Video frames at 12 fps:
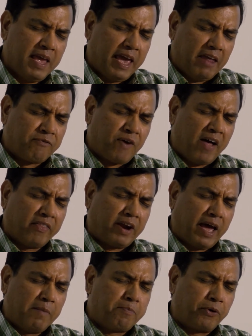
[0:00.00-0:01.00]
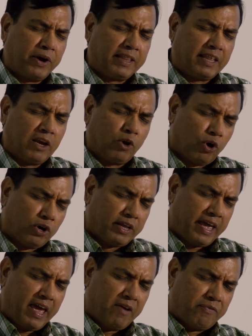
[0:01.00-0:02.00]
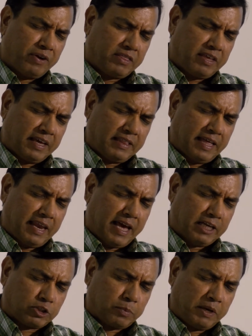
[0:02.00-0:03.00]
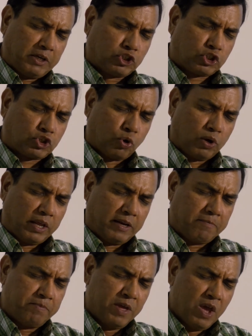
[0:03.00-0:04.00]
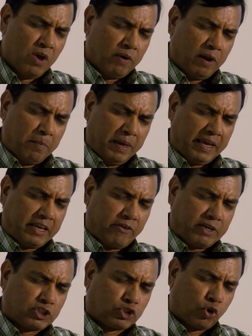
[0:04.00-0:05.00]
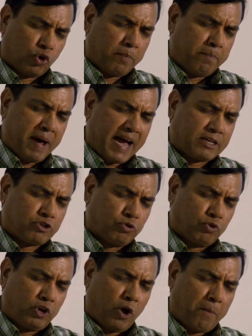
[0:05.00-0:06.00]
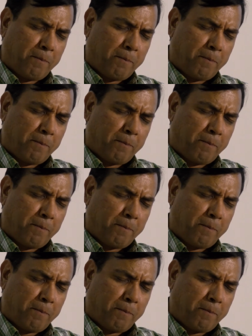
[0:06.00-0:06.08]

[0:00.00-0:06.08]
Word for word: And Father, I pray the Lord, everything that has been stolen will be restored back to your